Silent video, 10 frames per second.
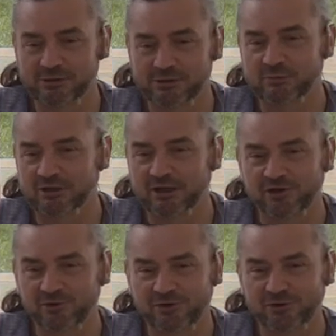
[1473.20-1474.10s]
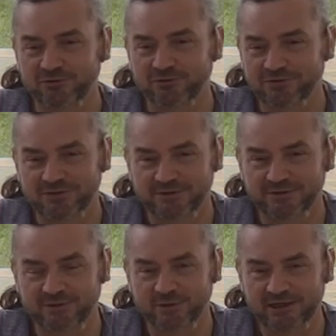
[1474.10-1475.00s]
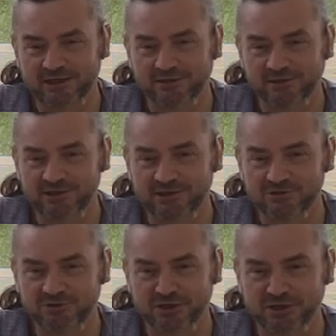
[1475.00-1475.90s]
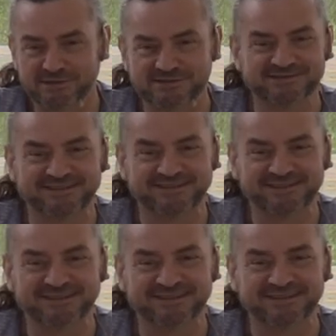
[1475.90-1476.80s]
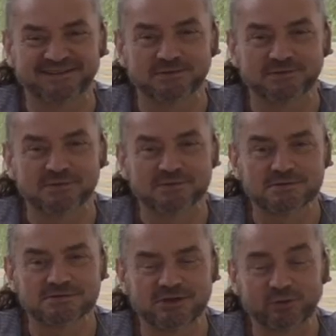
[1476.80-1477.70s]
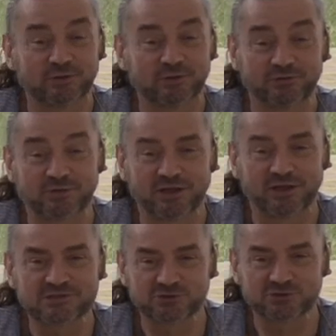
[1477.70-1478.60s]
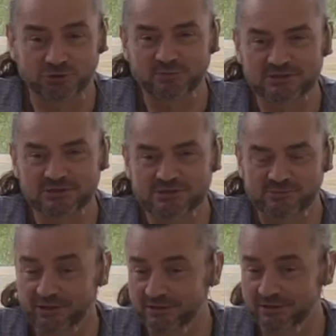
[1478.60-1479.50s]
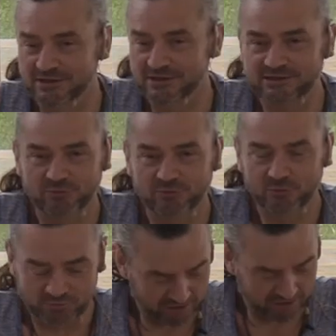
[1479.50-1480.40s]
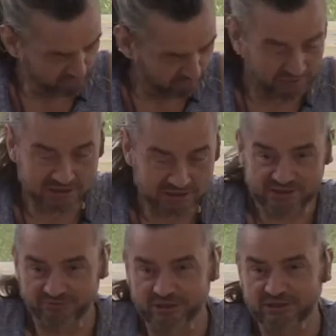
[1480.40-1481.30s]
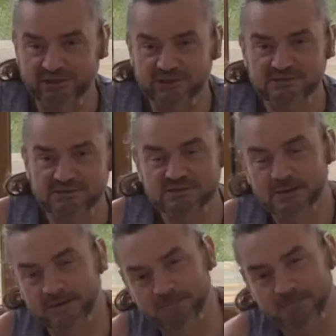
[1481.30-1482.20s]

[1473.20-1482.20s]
who am I? I don't know. I need you guys. So if you'd like to join me on something, like I said, I've got plenty of ideas.